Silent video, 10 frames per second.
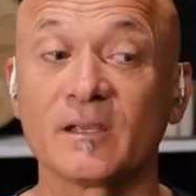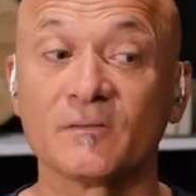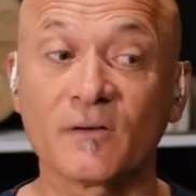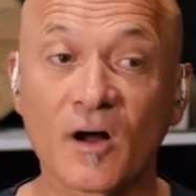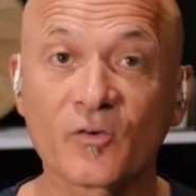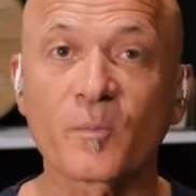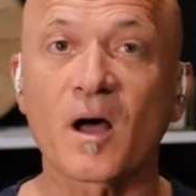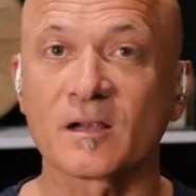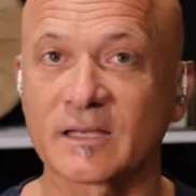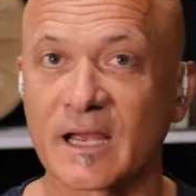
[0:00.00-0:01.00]
The Evolve
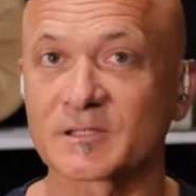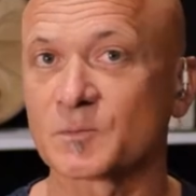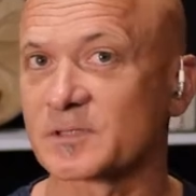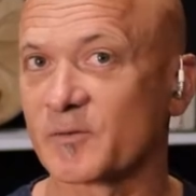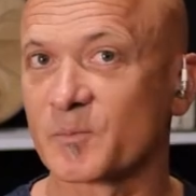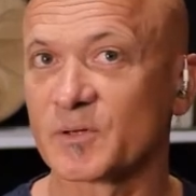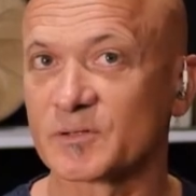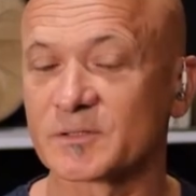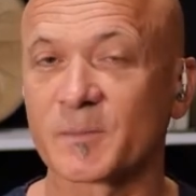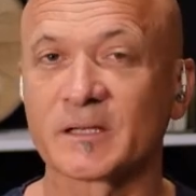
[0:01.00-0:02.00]
podcast, which I've
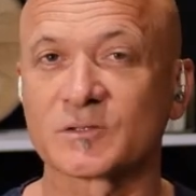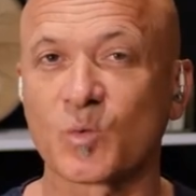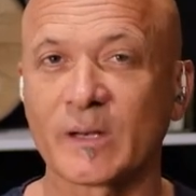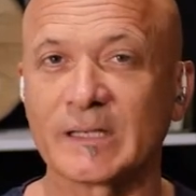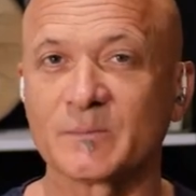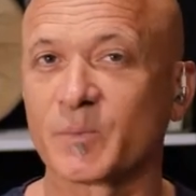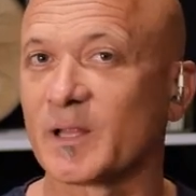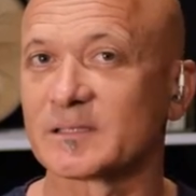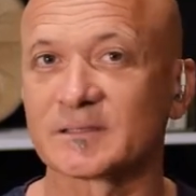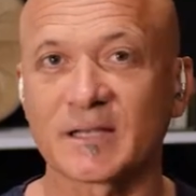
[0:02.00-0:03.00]
produced about 20
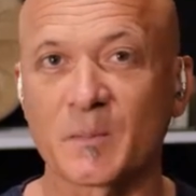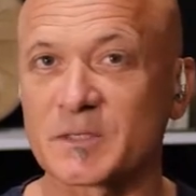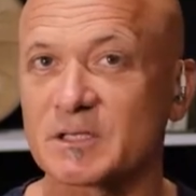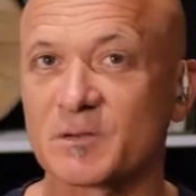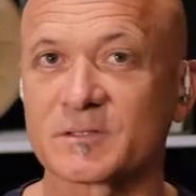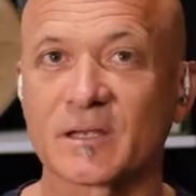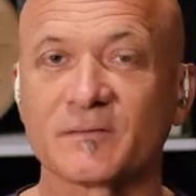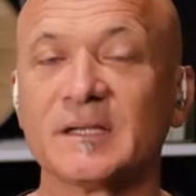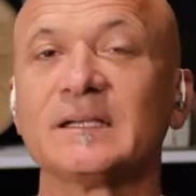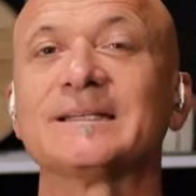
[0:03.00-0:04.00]
plus episodes
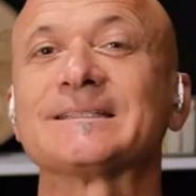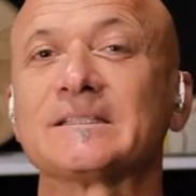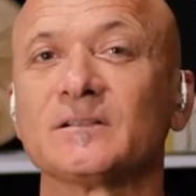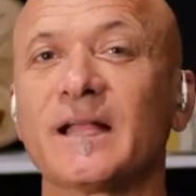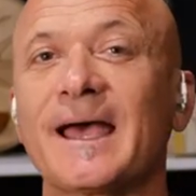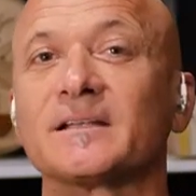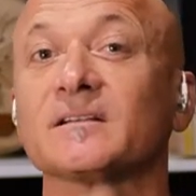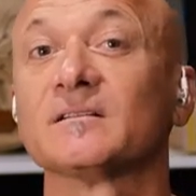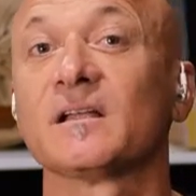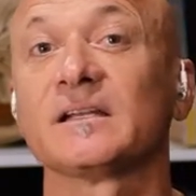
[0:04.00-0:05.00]
of, is still
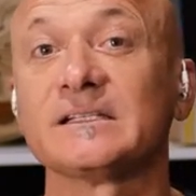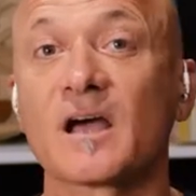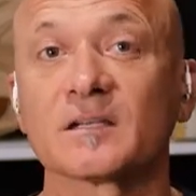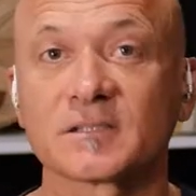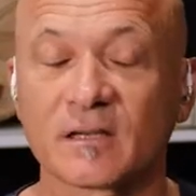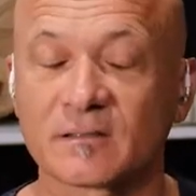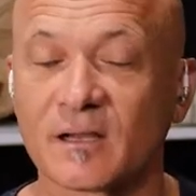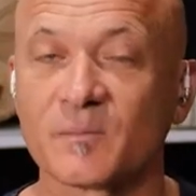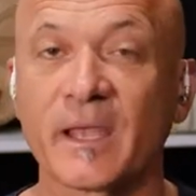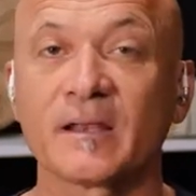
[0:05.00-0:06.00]
at
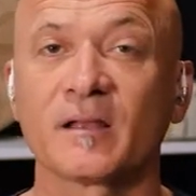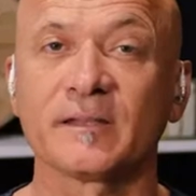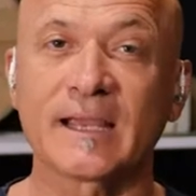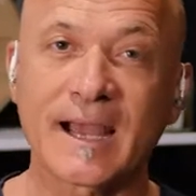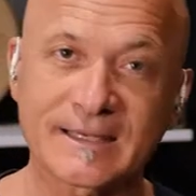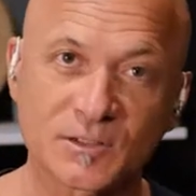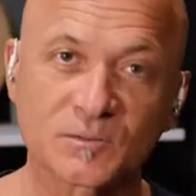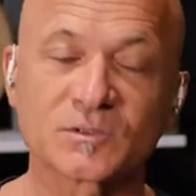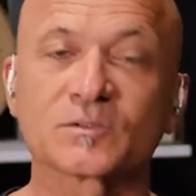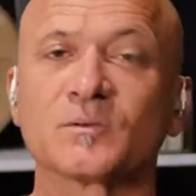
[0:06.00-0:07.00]
dos.com and on the
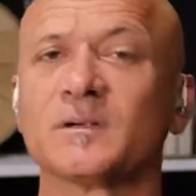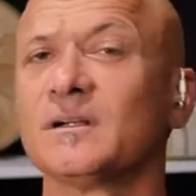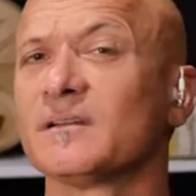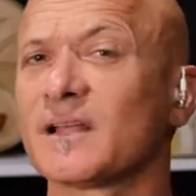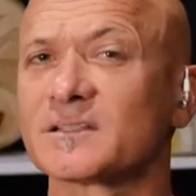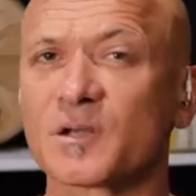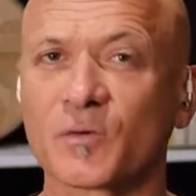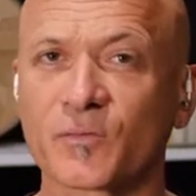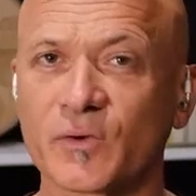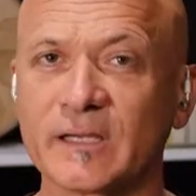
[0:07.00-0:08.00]
iTunes Store. That's
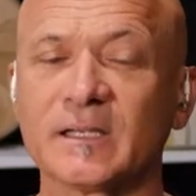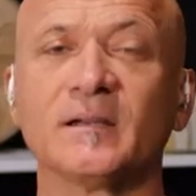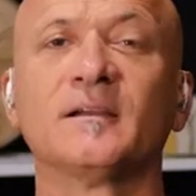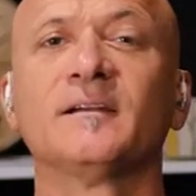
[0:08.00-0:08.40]
all free.